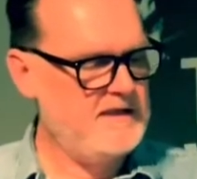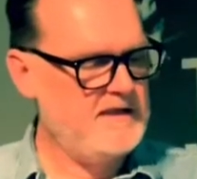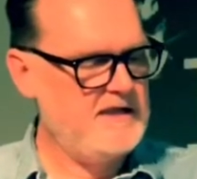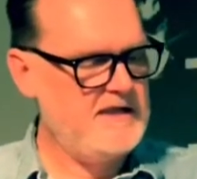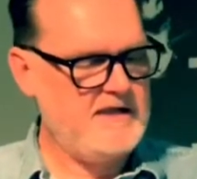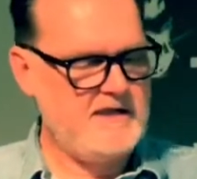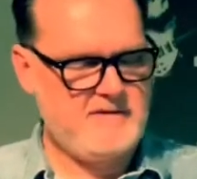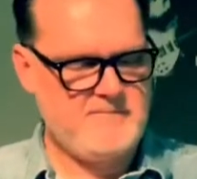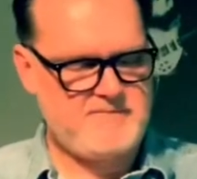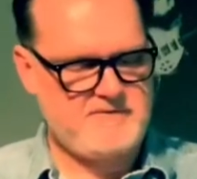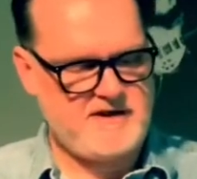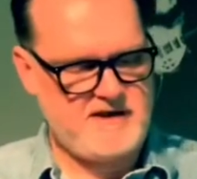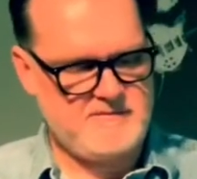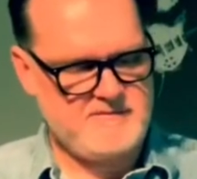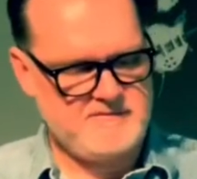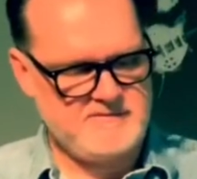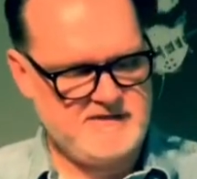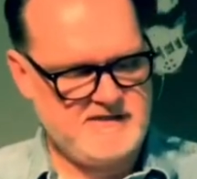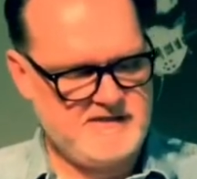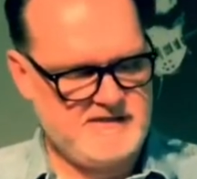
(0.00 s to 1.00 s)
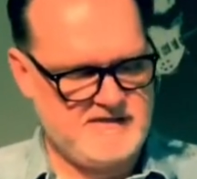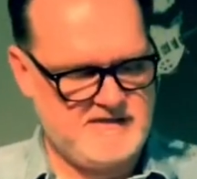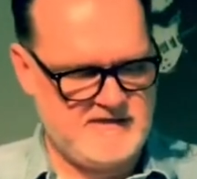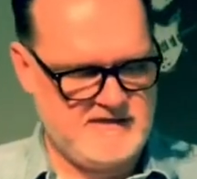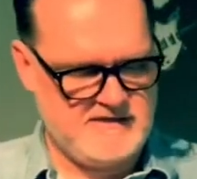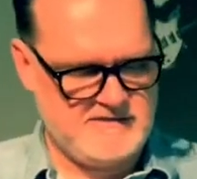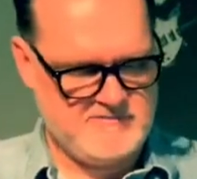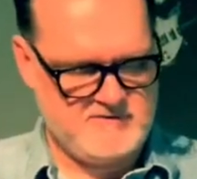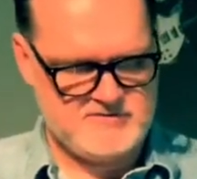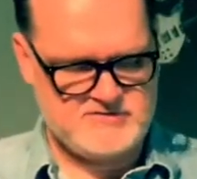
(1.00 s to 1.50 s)
And probably
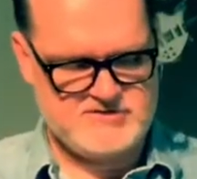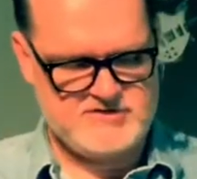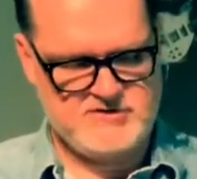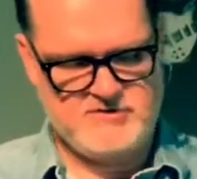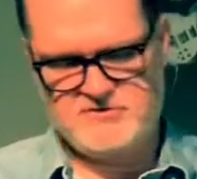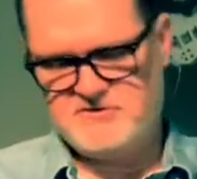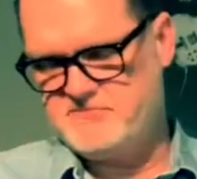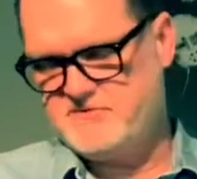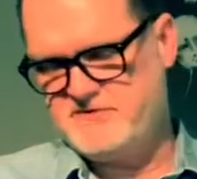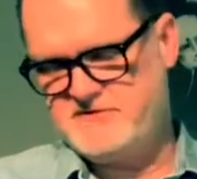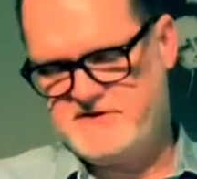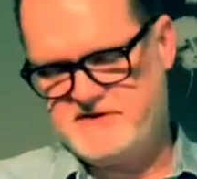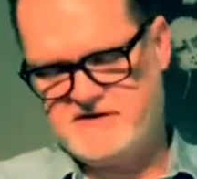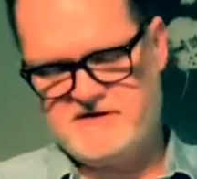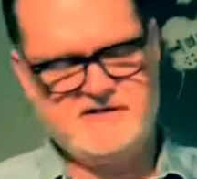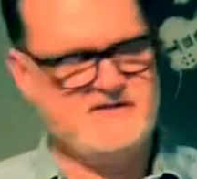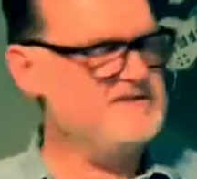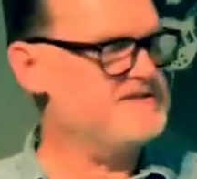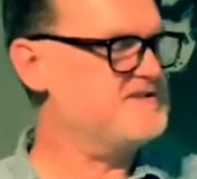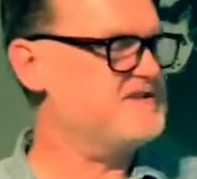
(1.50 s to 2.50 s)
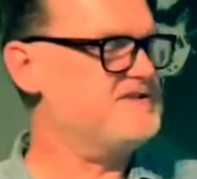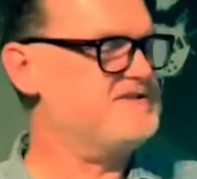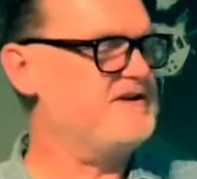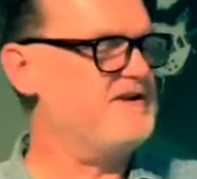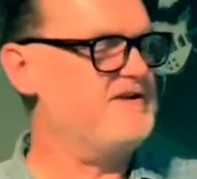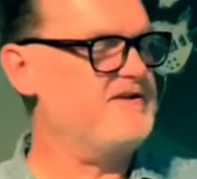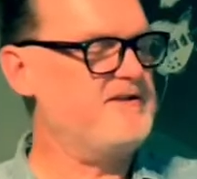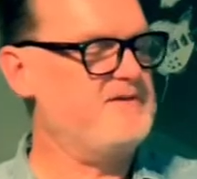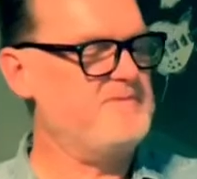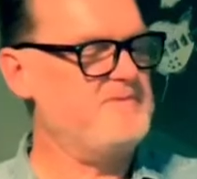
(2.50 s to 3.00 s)
the most notable thing on this
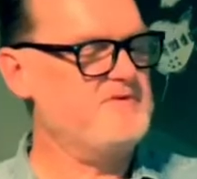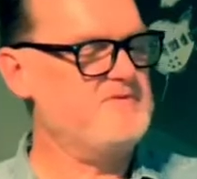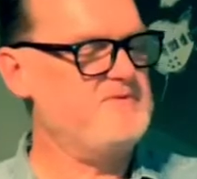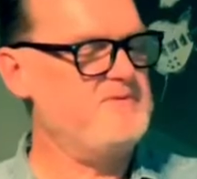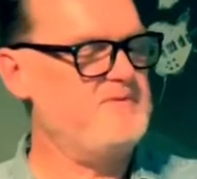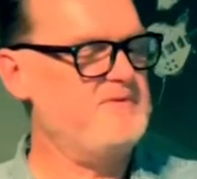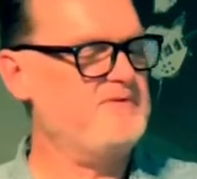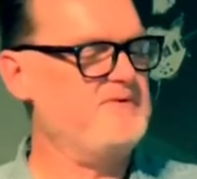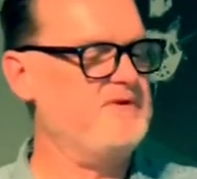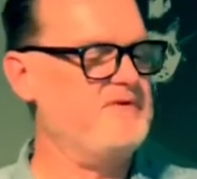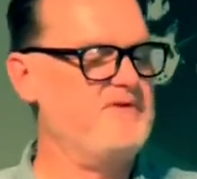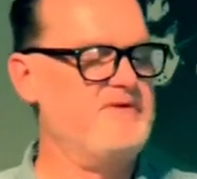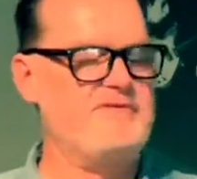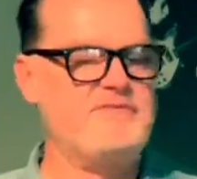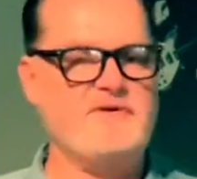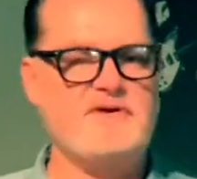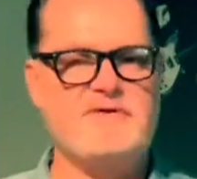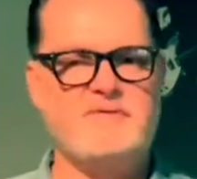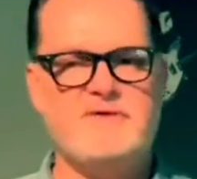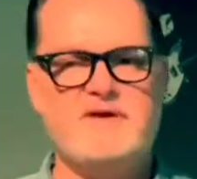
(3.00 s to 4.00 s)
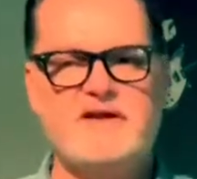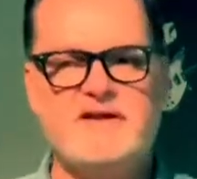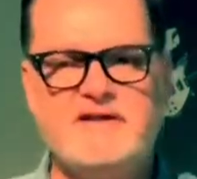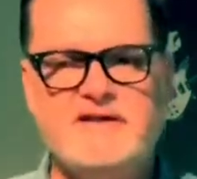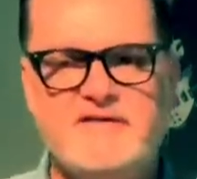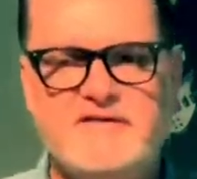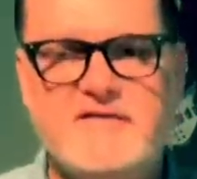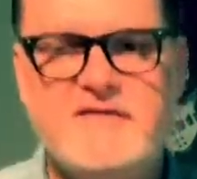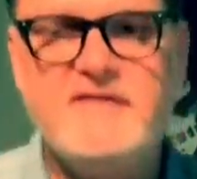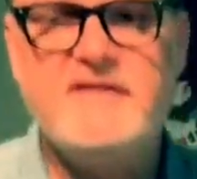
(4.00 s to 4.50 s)
guitar that most people notice right away is